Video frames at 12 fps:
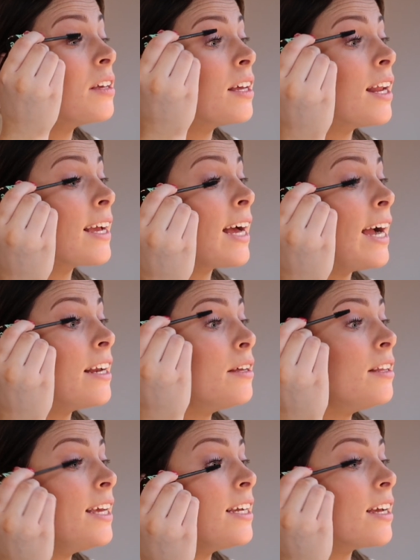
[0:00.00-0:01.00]
And I kind
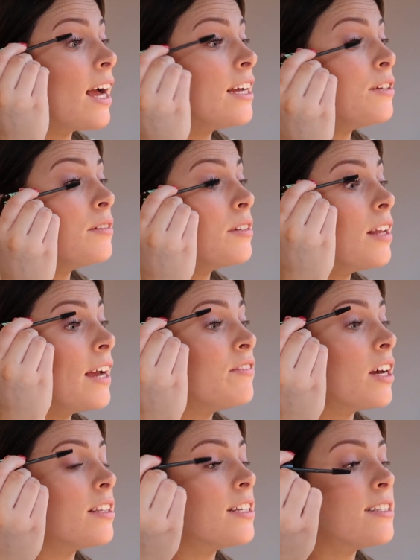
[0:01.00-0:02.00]
of like, I've
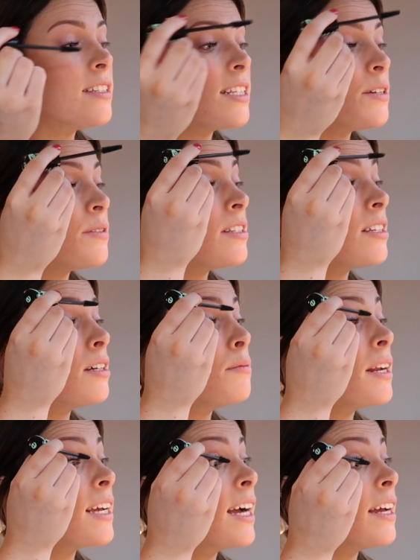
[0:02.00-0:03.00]
done this since I was little,
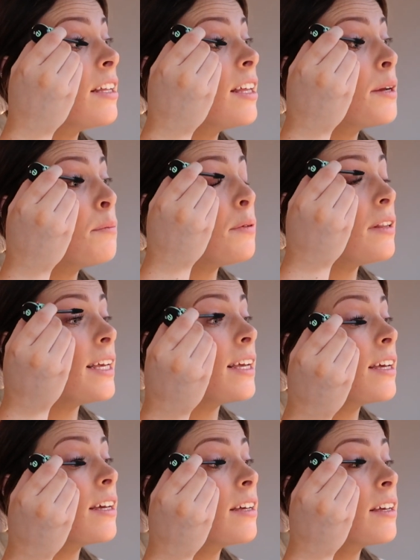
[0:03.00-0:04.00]
but I kind of like
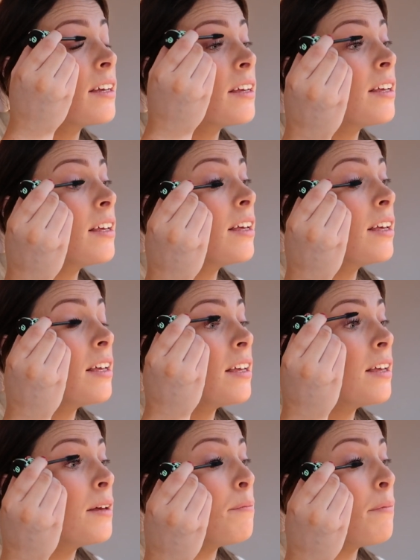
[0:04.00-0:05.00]
blink
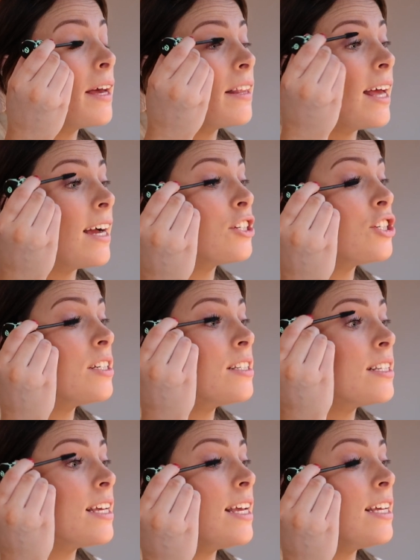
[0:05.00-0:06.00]
my
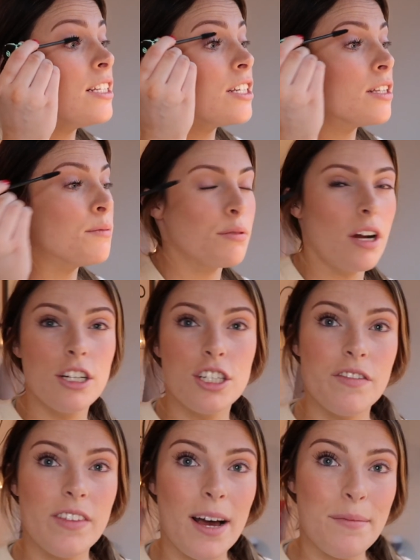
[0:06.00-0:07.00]
lashes into the brush,
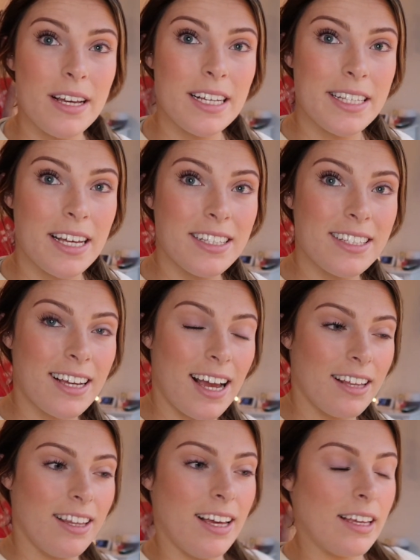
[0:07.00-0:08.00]
if that makes sense. Like
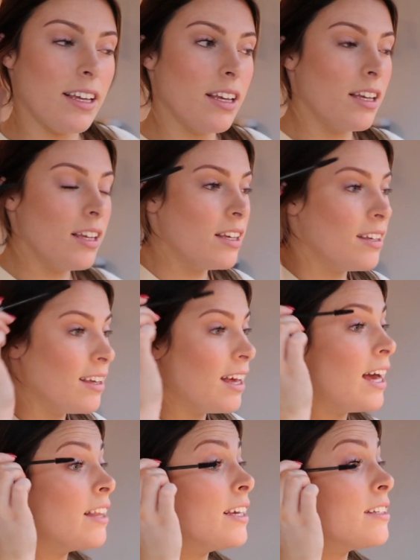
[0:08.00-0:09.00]
I
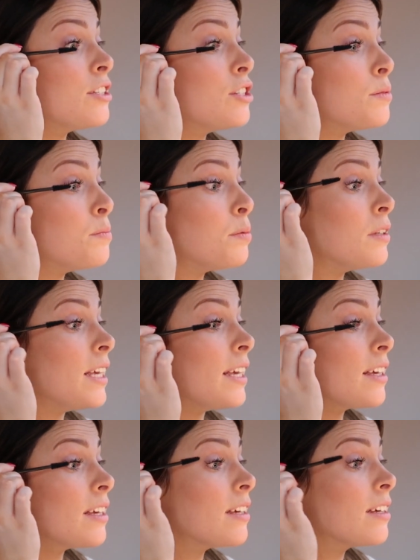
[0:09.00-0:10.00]
like to just
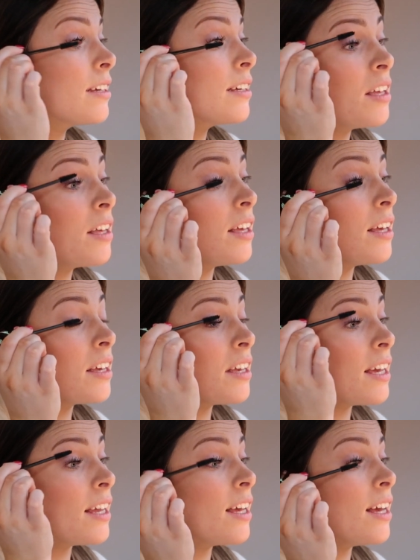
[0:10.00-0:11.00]
blink and
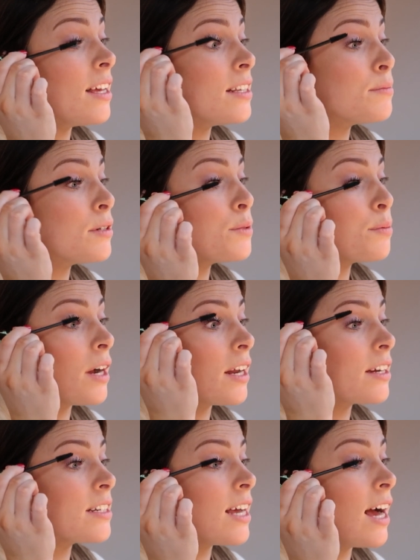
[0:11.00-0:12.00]
get as much
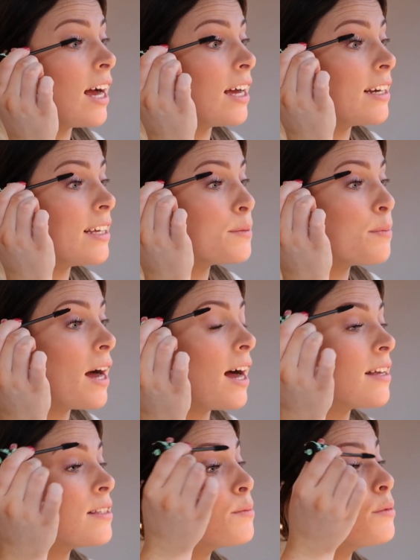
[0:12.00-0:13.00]
product on as
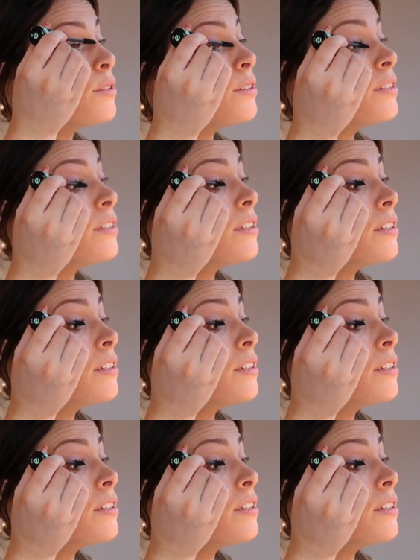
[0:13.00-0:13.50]
possible.